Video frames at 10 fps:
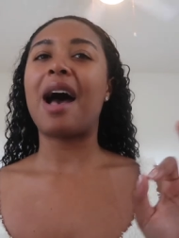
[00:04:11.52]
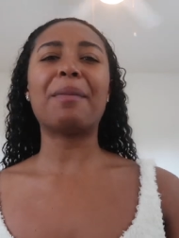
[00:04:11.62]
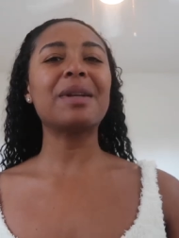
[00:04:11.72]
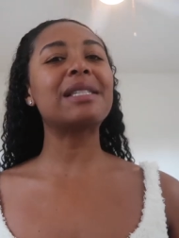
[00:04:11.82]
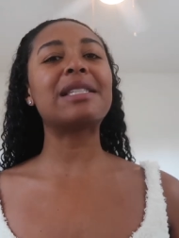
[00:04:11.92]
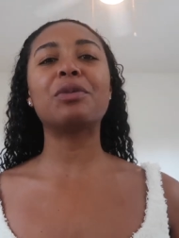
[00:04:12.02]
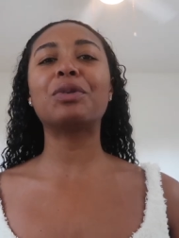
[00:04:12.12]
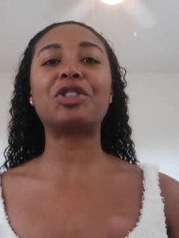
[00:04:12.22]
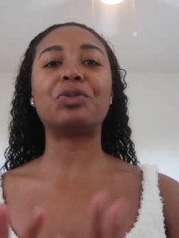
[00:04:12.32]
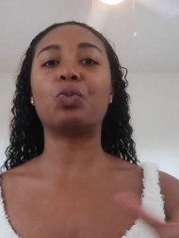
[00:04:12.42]
I'm gonna see
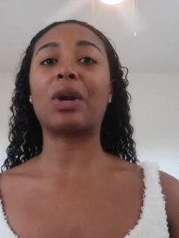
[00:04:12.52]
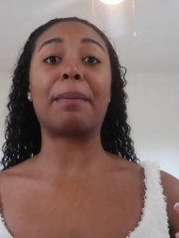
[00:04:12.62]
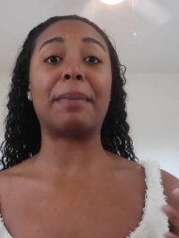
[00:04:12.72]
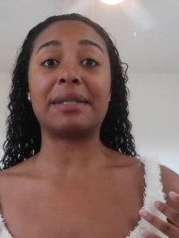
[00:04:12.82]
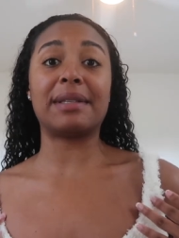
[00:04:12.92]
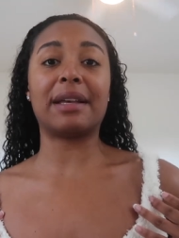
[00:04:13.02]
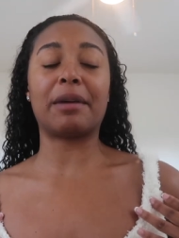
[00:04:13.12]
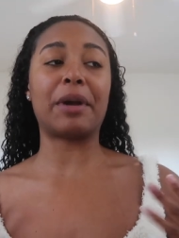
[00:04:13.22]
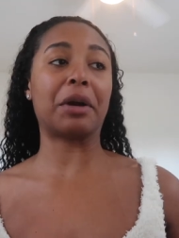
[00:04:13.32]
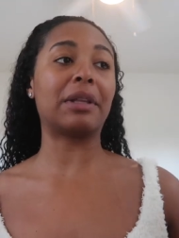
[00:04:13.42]
which, what I'm
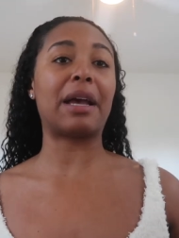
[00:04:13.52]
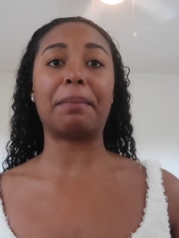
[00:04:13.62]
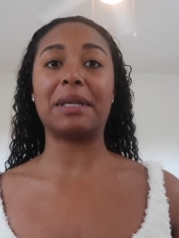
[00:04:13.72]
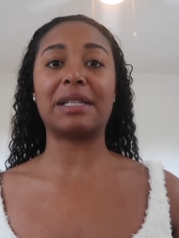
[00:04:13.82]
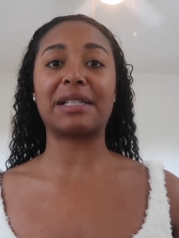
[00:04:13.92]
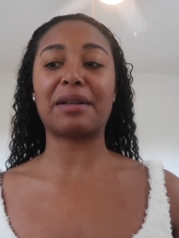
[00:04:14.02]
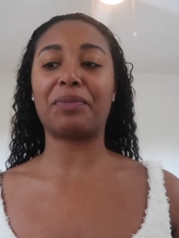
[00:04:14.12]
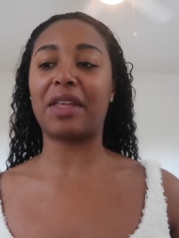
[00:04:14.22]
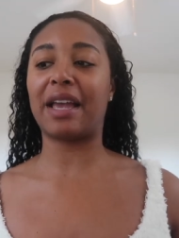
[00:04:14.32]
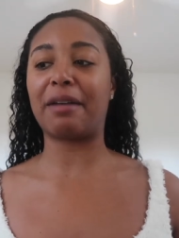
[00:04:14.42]
missing. Apparently I'm missing
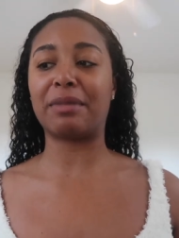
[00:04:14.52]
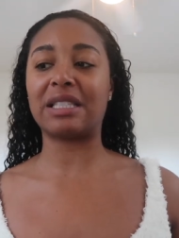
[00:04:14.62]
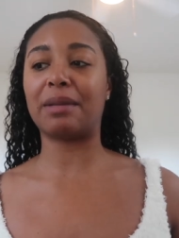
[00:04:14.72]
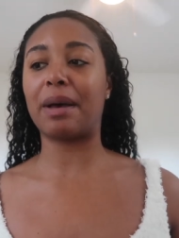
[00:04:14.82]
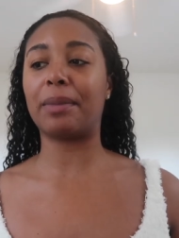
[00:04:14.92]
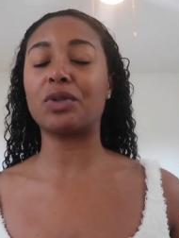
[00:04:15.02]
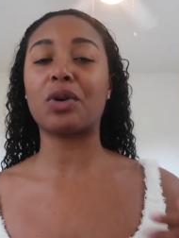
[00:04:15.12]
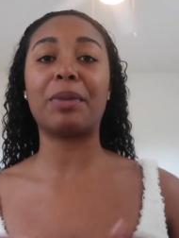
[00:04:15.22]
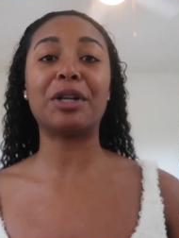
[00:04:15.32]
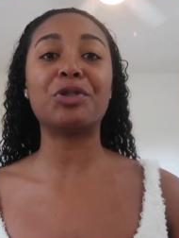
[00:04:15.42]
something. I missed the memo,
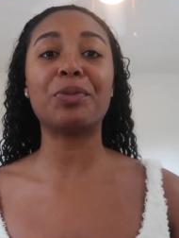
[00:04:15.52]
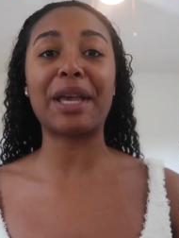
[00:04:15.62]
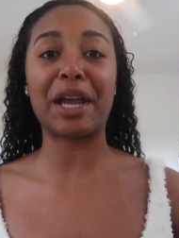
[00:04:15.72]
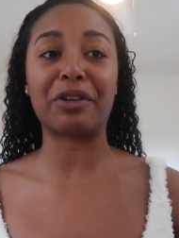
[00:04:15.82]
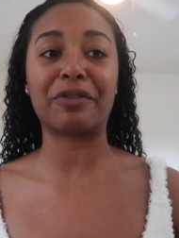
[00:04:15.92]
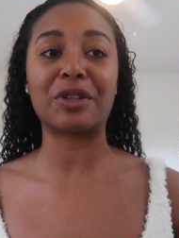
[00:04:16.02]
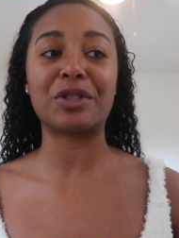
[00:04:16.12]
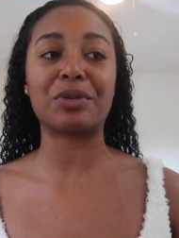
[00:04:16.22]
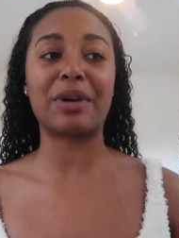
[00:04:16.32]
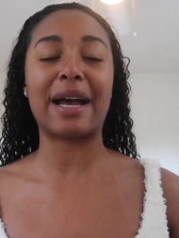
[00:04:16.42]
so I'm gonna do my hair
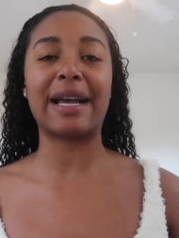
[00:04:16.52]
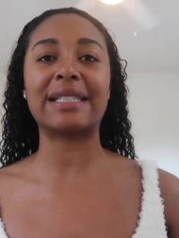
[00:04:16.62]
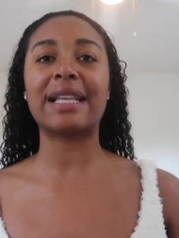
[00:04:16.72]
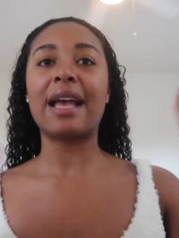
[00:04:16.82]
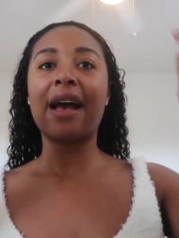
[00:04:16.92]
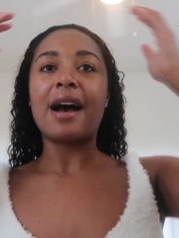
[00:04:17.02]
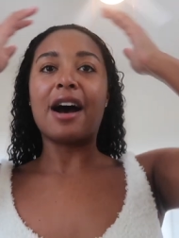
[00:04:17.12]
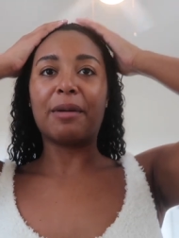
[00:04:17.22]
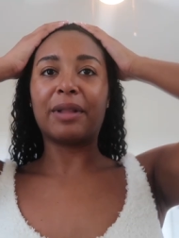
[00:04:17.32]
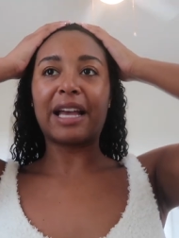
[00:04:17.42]
first, you guys.
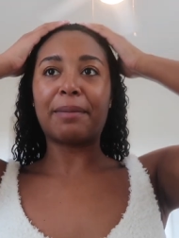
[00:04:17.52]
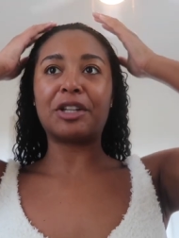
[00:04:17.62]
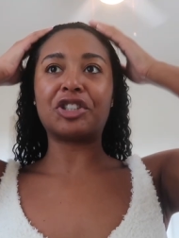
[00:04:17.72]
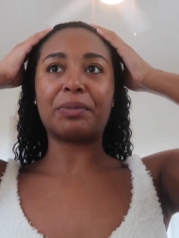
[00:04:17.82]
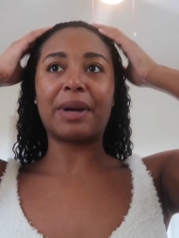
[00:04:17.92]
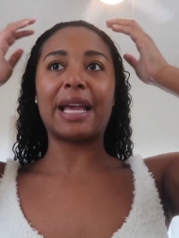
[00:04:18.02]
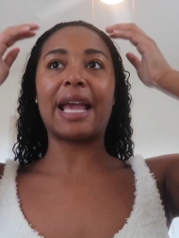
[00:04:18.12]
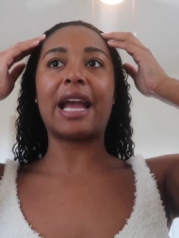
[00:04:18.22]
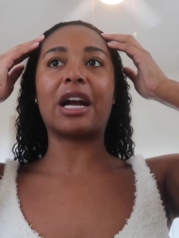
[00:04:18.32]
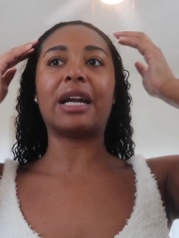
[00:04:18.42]
Uh, like I mentioned, my
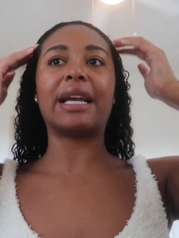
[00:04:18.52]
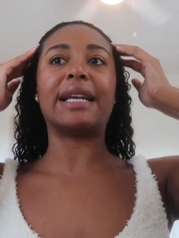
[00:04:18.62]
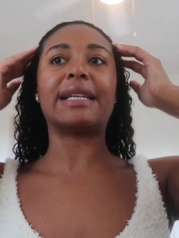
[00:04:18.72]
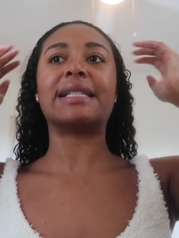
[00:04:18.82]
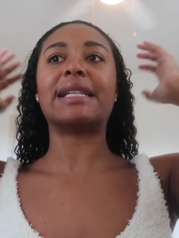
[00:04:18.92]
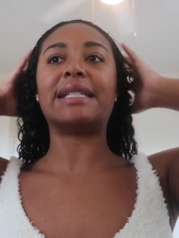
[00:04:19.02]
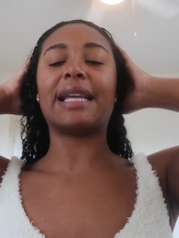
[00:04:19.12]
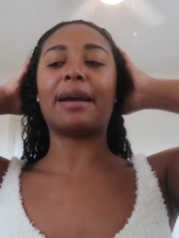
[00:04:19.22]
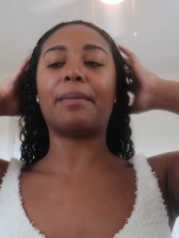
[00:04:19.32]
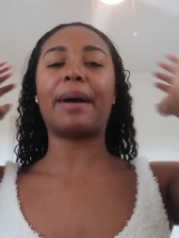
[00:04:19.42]
hair is
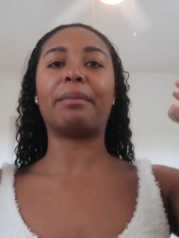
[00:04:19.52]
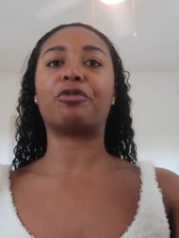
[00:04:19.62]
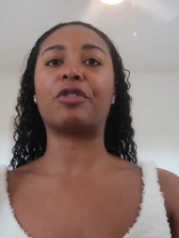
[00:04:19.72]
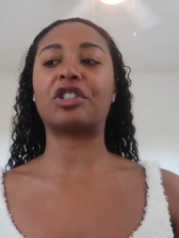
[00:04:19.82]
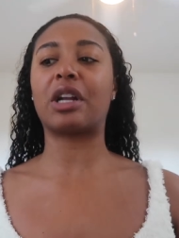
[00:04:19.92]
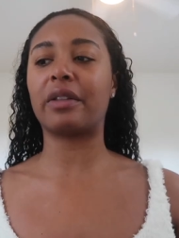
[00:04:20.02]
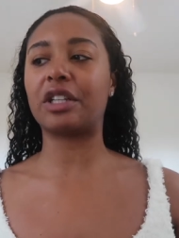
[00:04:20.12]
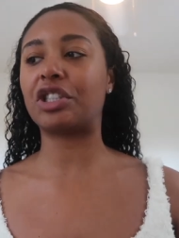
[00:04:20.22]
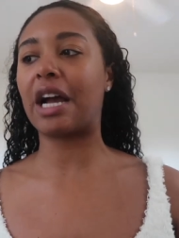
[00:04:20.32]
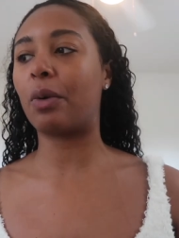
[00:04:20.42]
damp. I'm fresh out of
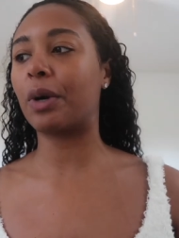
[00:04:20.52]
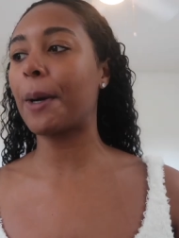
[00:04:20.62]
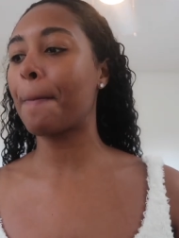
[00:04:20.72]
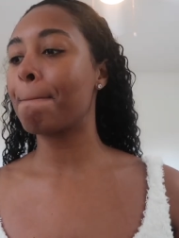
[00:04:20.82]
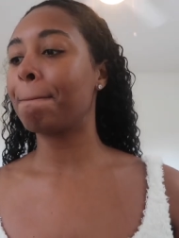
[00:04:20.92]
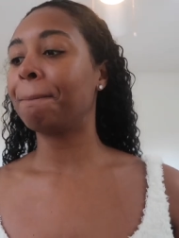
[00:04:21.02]
the shower.